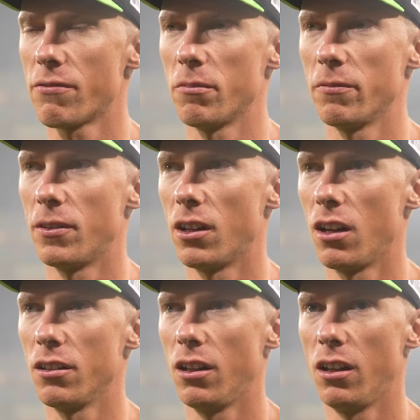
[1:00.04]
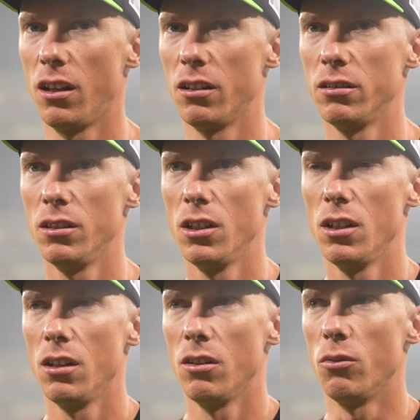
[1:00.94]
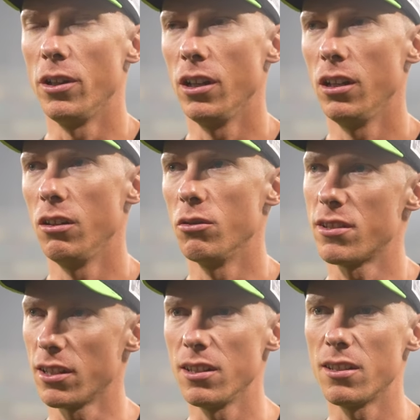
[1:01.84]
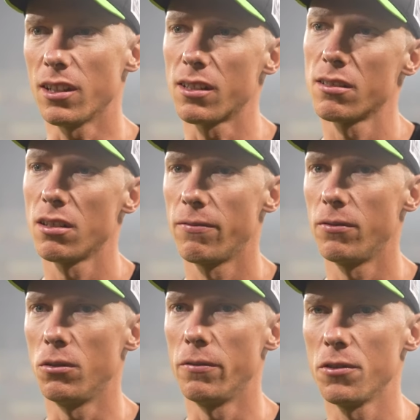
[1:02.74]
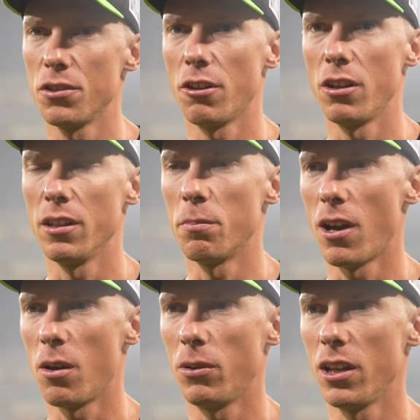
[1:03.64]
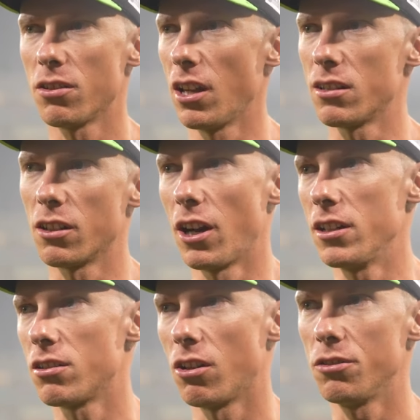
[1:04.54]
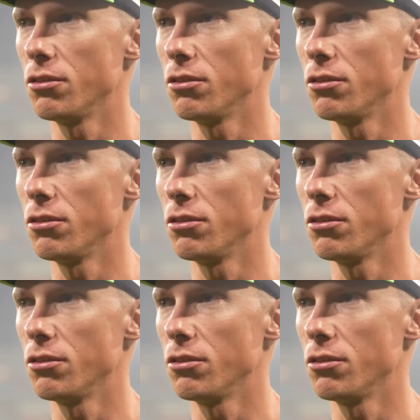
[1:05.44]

from Farhan. We were 66 for zero in the power play, so that's a great start.